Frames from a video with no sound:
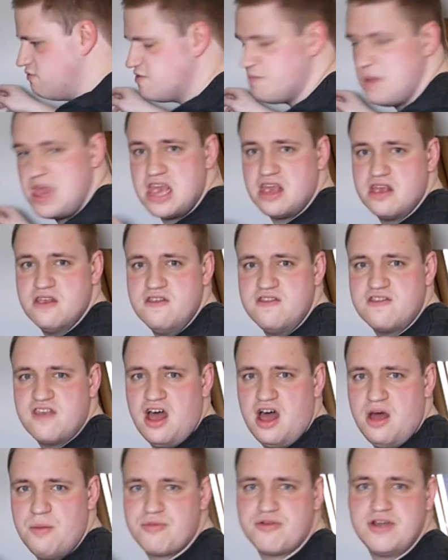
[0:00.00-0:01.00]
speakers
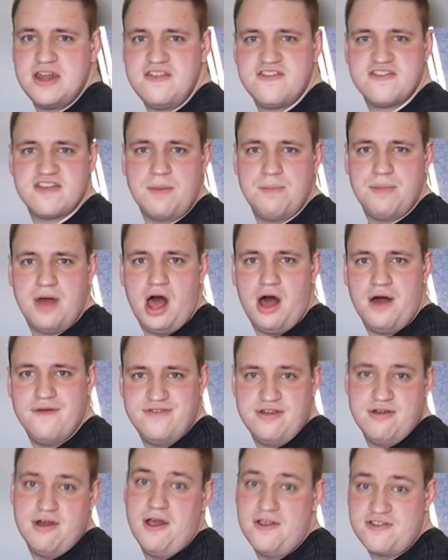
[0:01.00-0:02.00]
are pretty subpar if
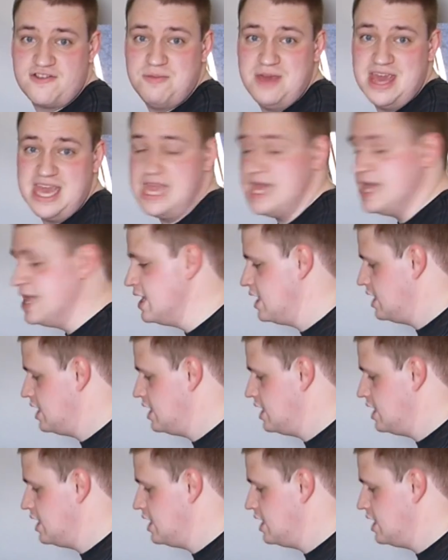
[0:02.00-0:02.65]
you ask me.